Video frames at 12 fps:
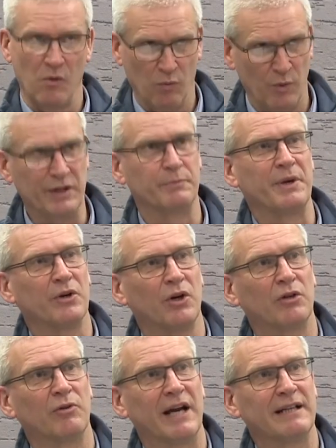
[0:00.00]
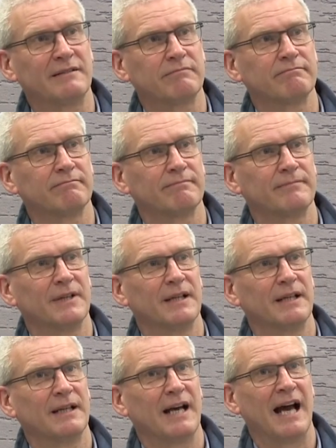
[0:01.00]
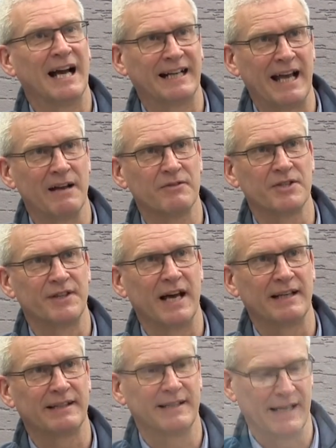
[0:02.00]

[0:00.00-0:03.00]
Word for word: we'll be all right against that